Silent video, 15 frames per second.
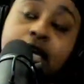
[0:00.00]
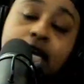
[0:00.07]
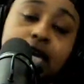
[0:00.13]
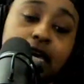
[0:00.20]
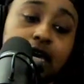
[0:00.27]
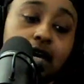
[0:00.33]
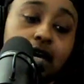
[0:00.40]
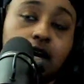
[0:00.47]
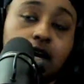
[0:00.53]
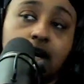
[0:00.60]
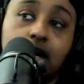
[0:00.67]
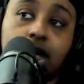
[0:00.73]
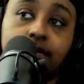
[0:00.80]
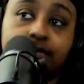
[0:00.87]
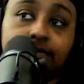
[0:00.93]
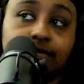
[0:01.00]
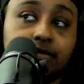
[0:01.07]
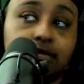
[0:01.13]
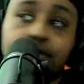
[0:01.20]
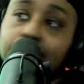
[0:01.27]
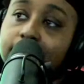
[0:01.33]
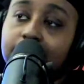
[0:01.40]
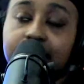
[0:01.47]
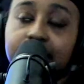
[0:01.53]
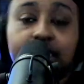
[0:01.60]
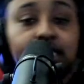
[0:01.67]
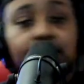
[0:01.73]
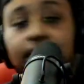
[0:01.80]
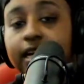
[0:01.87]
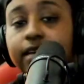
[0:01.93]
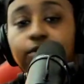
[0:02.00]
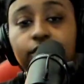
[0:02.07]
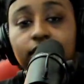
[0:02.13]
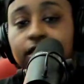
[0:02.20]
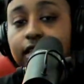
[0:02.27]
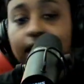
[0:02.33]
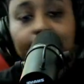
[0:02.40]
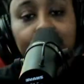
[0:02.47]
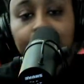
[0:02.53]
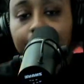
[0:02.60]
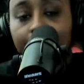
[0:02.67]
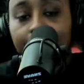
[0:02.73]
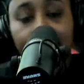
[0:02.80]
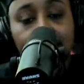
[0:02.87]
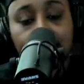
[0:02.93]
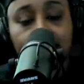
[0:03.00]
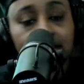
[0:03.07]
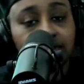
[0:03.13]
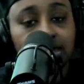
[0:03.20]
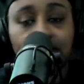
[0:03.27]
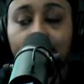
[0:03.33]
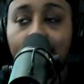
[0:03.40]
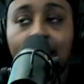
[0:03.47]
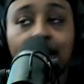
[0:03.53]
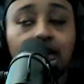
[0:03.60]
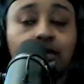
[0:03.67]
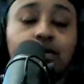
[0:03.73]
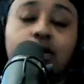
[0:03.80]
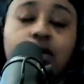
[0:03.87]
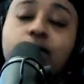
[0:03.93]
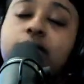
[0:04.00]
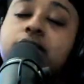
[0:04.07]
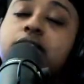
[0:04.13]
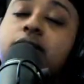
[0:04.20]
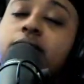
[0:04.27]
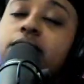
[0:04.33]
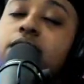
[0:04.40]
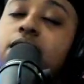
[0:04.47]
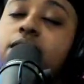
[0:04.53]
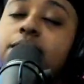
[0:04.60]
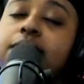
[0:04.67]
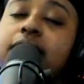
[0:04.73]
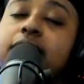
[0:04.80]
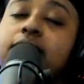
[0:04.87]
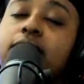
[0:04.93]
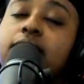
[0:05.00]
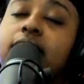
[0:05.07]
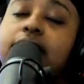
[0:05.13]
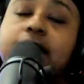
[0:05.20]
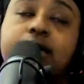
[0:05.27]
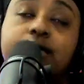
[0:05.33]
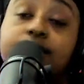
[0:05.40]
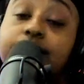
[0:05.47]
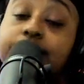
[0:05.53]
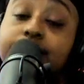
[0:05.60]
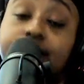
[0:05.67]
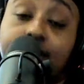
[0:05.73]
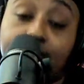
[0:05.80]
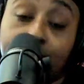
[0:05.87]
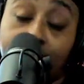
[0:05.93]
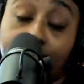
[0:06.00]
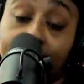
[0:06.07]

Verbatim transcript: And um the DJ was at somebody else's venue. I don't know what's going on, but I know I can't do this anymore.